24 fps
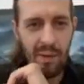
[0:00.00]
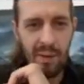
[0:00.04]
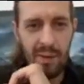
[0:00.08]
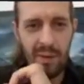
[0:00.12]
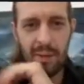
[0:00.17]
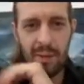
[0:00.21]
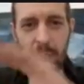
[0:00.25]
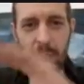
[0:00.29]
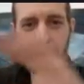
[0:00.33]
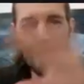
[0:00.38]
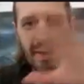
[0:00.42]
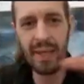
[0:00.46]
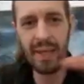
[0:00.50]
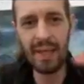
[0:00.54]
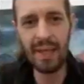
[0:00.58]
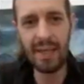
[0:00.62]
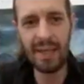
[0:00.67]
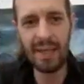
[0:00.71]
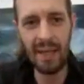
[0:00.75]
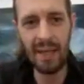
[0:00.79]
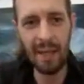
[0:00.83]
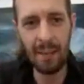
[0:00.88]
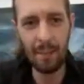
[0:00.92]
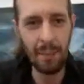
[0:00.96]
In the
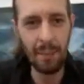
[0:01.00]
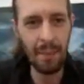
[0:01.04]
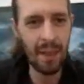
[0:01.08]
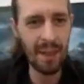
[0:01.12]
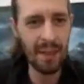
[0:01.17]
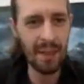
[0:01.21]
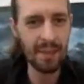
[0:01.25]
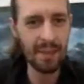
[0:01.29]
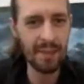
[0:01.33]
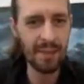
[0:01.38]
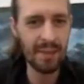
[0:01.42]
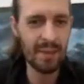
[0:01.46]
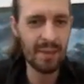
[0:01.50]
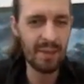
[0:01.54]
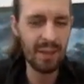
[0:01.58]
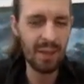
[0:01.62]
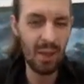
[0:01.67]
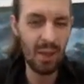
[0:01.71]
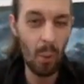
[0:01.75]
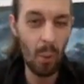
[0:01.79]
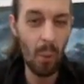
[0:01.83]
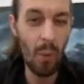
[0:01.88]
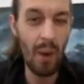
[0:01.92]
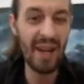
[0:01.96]
beginning I made
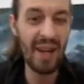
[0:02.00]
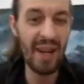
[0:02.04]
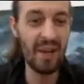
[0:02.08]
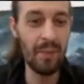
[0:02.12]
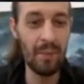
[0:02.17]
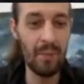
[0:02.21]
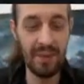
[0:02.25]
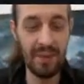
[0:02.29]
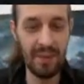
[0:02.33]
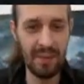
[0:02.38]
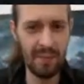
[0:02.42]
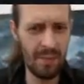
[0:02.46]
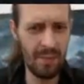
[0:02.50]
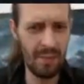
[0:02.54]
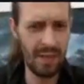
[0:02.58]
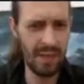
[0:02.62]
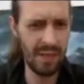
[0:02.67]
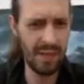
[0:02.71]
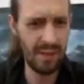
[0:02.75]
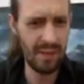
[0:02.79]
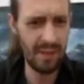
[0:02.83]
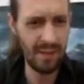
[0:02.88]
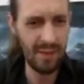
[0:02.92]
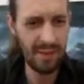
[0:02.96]
quite a bit of
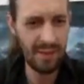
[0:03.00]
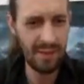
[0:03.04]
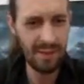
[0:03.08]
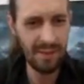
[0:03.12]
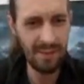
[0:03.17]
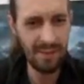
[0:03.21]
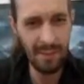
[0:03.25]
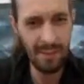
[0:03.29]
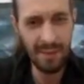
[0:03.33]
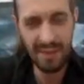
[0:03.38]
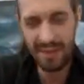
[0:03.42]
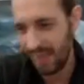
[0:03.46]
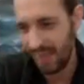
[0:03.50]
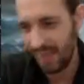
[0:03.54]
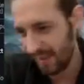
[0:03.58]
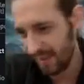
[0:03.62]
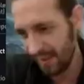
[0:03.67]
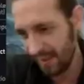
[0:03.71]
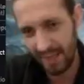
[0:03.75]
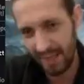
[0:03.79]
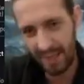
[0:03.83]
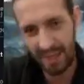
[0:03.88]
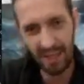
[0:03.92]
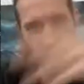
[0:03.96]
money, but
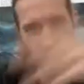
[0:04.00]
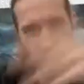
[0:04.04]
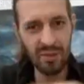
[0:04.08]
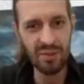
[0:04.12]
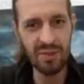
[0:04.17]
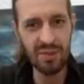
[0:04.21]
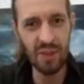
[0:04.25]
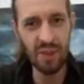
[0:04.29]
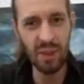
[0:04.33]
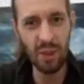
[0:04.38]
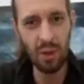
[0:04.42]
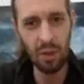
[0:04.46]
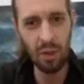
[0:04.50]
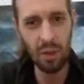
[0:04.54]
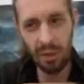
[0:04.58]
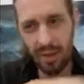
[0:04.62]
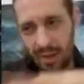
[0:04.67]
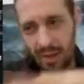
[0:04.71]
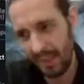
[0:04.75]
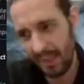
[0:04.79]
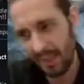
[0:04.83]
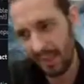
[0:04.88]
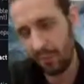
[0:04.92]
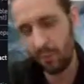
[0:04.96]
then I lost it all
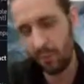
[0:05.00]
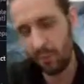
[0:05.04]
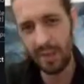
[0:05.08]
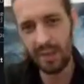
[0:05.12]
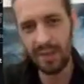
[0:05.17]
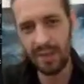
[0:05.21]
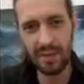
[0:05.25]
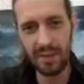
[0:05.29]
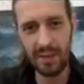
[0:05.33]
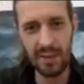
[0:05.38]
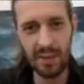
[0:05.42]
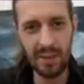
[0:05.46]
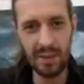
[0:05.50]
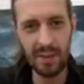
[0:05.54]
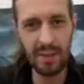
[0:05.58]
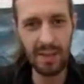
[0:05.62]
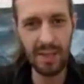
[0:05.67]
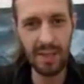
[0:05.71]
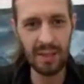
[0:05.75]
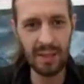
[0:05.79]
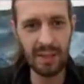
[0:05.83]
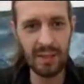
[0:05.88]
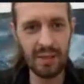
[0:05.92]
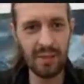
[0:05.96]
and I went in the
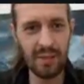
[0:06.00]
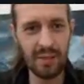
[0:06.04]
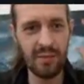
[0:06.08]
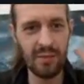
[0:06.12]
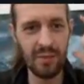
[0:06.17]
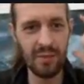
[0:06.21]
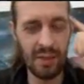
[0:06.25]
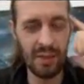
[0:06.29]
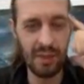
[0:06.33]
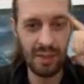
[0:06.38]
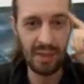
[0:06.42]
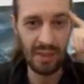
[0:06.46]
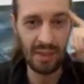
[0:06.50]
negatives.